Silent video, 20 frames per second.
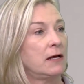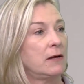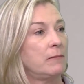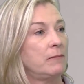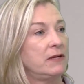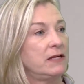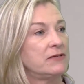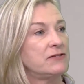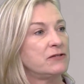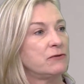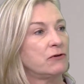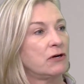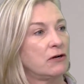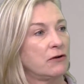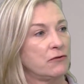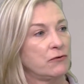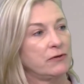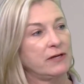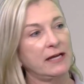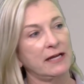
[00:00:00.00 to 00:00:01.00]
Because there are
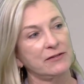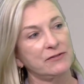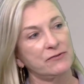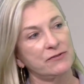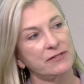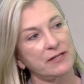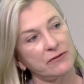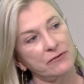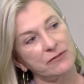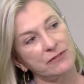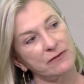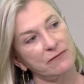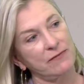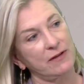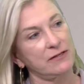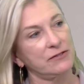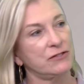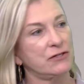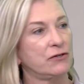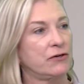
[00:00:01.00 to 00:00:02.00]
other cancer centers in
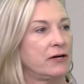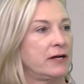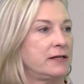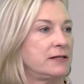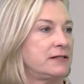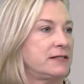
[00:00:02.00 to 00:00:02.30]
Ventura and